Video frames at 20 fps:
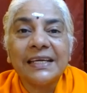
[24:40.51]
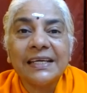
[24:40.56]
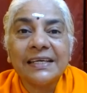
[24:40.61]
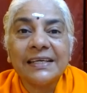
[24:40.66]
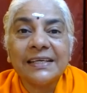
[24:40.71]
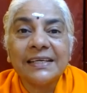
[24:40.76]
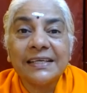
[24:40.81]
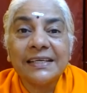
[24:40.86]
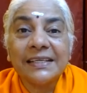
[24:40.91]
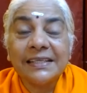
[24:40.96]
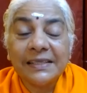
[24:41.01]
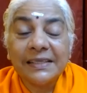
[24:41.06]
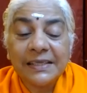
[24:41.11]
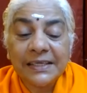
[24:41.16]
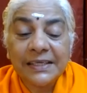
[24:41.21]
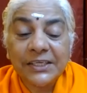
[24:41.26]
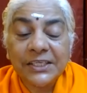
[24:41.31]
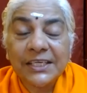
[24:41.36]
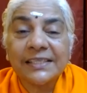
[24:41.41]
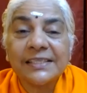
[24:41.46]
Uh,
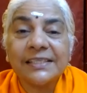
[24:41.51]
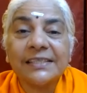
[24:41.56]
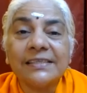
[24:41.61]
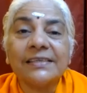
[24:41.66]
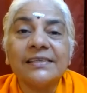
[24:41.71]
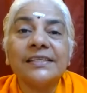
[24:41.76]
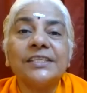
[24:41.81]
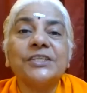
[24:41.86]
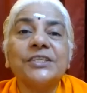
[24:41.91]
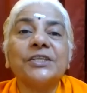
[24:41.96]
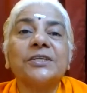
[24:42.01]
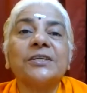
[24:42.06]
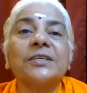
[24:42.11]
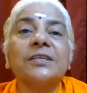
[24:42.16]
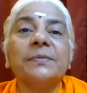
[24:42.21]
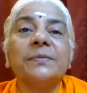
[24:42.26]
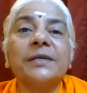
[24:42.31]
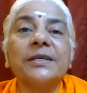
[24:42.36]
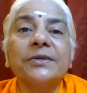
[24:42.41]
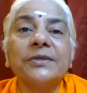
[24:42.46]
Shastras talk
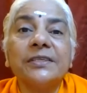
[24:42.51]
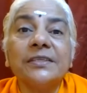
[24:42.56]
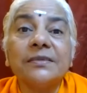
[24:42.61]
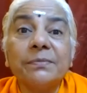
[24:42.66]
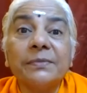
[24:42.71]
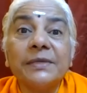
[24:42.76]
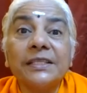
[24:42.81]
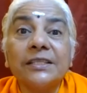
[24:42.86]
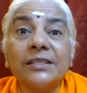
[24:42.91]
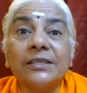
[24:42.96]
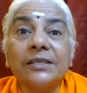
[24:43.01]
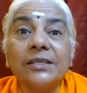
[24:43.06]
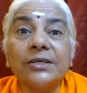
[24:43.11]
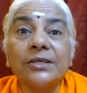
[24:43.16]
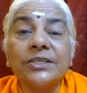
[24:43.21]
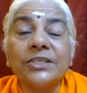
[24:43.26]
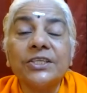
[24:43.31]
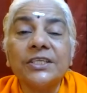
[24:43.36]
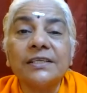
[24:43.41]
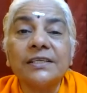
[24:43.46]
about a
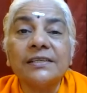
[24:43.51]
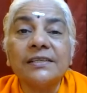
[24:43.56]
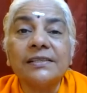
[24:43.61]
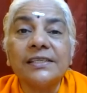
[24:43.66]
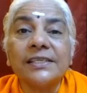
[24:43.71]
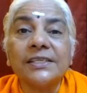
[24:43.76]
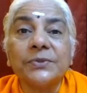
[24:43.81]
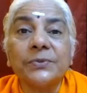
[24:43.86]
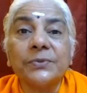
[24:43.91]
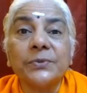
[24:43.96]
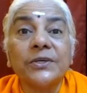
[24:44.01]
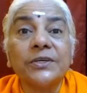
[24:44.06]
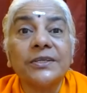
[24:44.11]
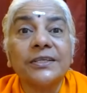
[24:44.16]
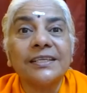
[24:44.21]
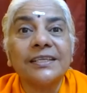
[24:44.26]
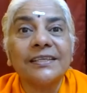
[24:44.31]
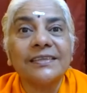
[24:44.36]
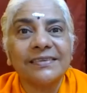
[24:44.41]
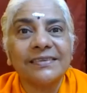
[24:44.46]
mythological
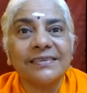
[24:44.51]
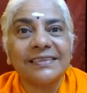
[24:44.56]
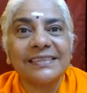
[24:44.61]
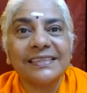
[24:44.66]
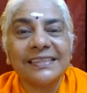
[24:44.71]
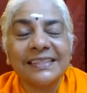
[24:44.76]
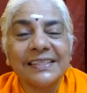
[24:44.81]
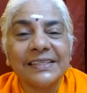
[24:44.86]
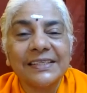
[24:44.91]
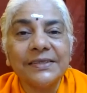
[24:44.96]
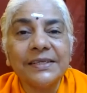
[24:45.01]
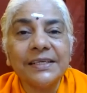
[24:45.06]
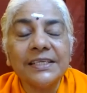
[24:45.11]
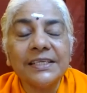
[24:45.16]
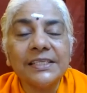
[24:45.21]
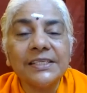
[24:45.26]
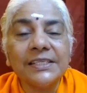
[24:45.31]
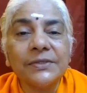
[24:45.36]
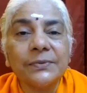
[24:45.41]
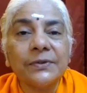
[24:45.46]
swan, no?
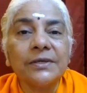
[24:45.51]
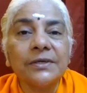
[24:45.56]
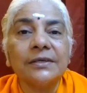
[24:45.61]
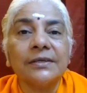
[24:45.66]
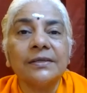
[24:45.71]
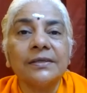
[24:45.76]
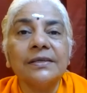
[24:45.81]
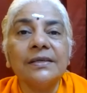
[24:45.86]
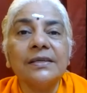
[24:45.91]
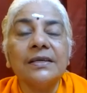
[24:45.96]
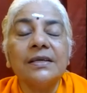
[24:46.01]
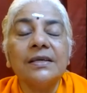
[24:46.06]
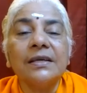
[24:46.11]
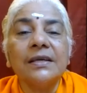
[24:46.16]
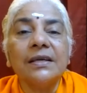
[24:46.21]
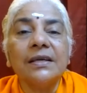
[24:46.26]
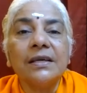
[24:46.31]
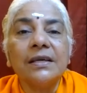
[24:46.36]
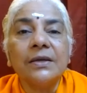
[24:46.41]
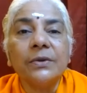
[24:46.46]
a swan
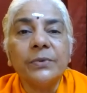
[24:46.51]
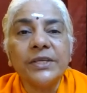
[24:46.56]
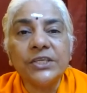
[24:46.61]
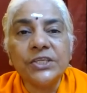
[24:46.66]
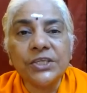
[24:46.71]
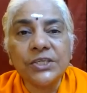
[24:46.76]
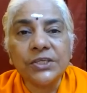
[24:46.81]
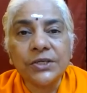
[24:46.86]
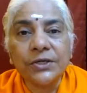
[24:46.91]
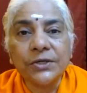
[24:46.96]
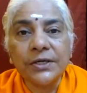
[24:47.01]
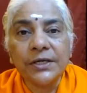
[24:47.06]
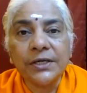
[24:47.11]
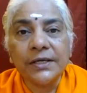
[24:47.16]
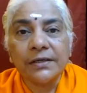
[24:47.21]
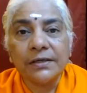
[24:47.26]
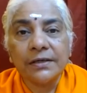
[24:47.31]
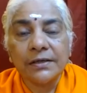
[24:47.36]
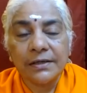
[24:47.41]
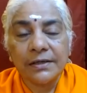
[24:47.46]
which could
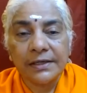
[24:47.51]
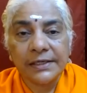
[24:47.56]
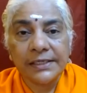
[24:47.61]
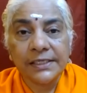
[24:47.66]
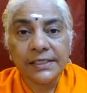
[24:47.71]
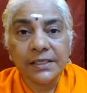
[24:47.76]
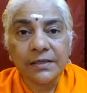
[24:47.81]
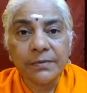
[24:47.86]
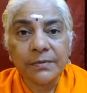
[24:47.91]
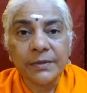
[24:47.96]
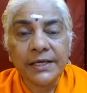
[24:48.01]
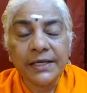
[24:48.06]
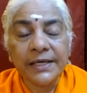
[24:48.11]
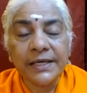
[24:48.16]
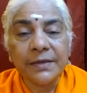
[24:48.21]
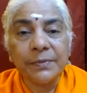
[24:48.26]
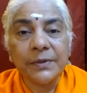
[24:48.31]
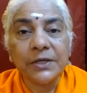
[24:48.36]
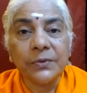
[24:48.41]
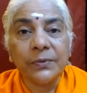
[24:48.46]
uh,
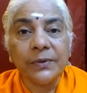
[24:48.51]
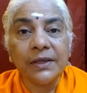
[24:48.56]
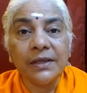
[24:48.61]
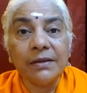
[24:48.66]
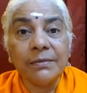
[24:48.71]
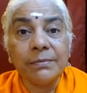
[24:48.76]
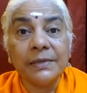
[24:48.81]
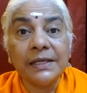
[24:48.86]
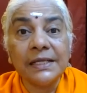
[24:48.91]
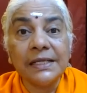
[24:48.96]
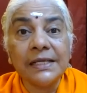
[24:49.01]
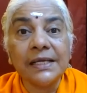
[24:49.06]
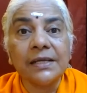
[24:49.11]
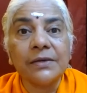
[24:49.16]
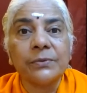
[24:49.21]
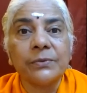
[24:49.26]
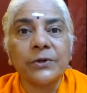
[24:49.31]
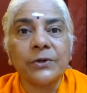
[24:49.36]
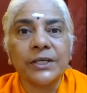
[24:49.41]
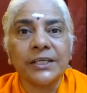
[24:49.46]
discriminate between milk
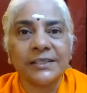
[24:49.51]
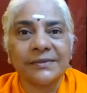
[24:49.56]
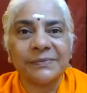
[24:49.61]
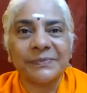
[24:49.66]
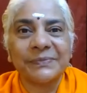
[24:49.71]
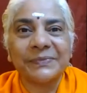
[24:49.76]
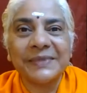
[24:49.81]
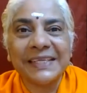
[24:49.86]
and water.